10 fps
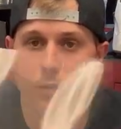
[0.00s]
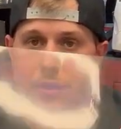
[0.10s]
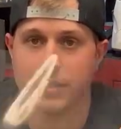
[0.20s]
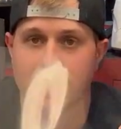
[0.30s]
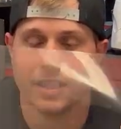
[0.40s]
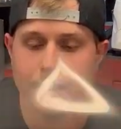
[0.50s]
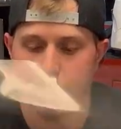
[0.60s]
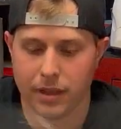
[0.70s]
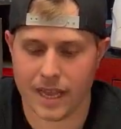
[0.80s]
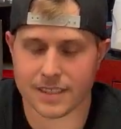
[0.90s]
where it's clear
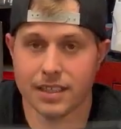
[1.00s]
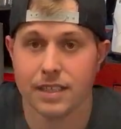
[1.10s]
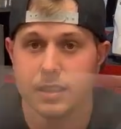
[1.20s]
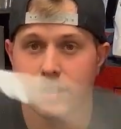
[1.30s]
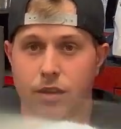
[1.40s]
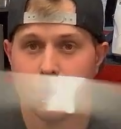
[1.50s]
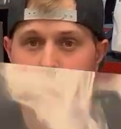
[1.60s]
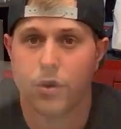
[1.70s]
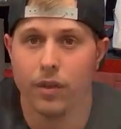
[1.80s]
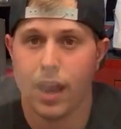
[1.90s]
plastic so you
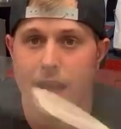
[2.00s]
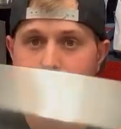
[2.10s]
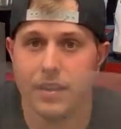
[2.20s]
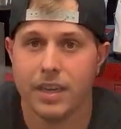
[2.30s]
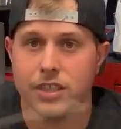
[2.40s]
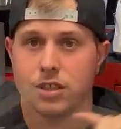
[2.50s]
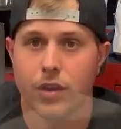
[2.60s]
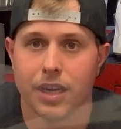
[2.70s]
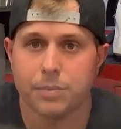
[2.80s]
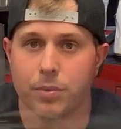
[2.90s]
don't have any
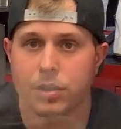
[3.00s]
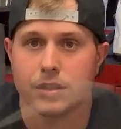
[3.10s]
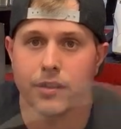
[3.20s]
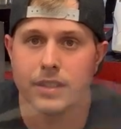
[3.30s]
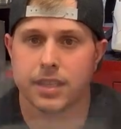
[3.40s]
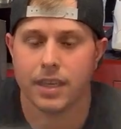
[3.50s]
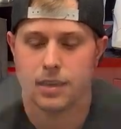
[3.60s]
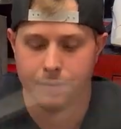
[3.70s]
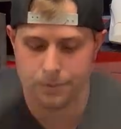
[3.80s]
scratch marks on the tin.